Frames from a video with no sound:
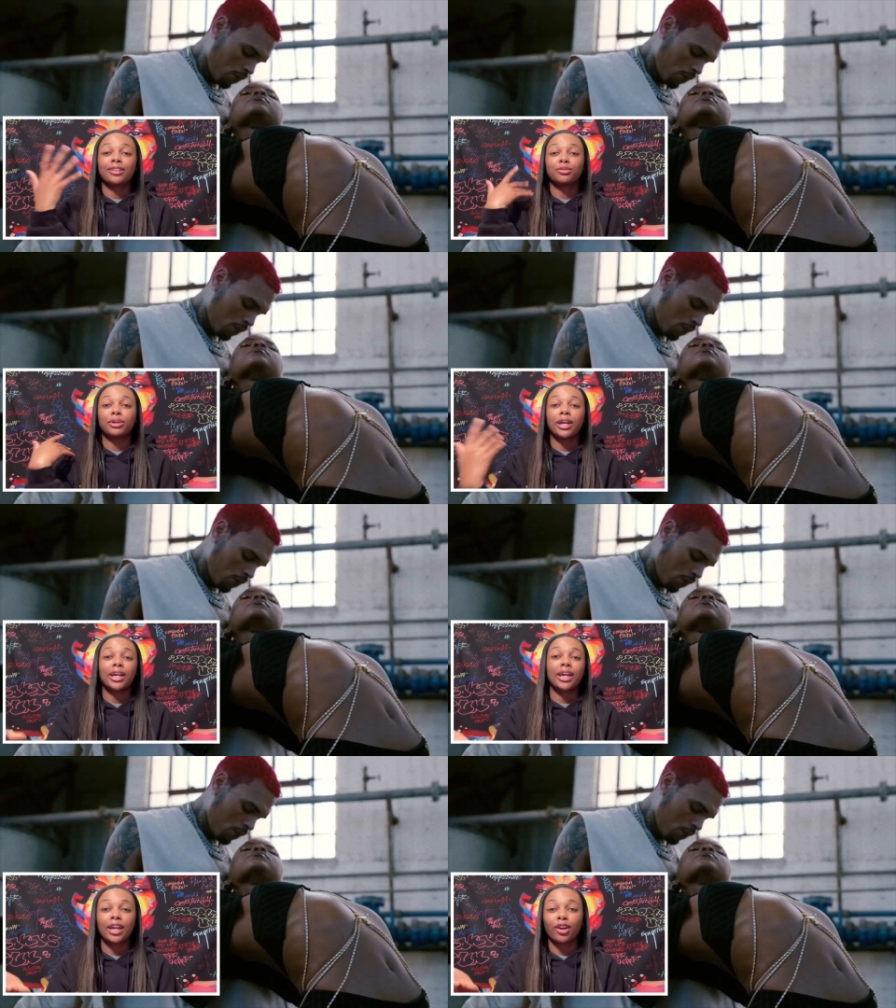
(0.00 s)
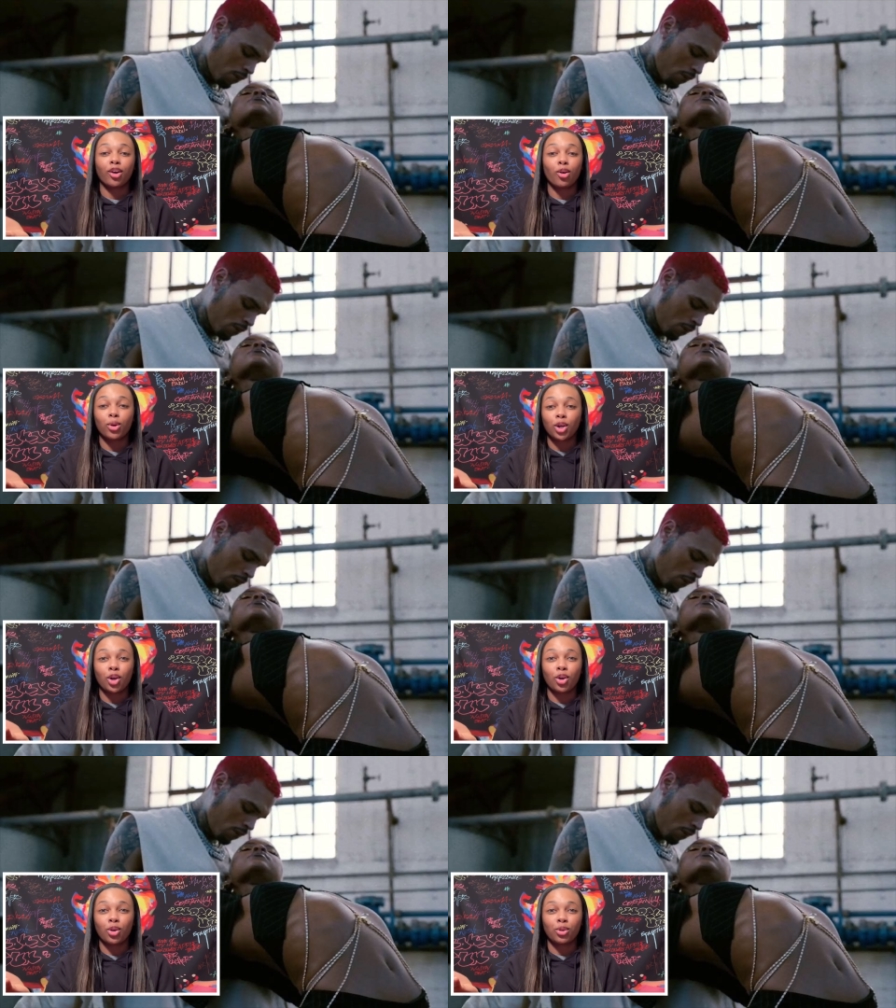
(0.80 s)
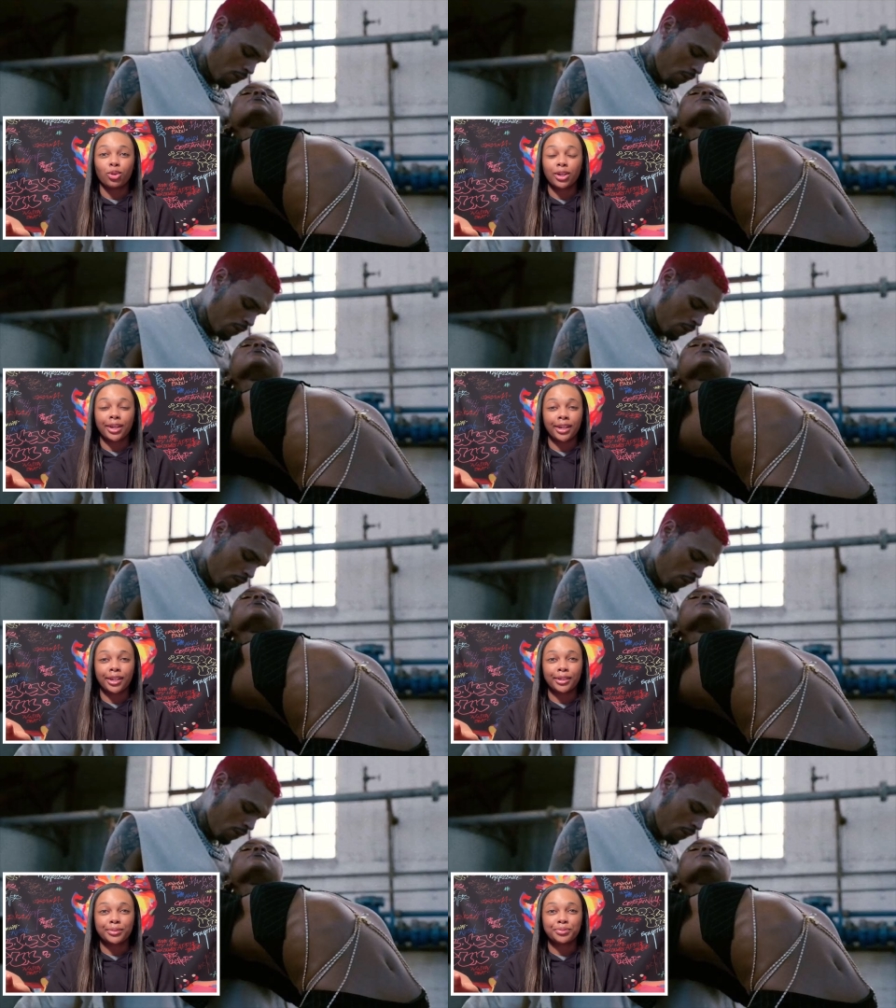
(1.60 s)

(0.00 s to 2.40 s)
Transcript: the red hair going on, okay.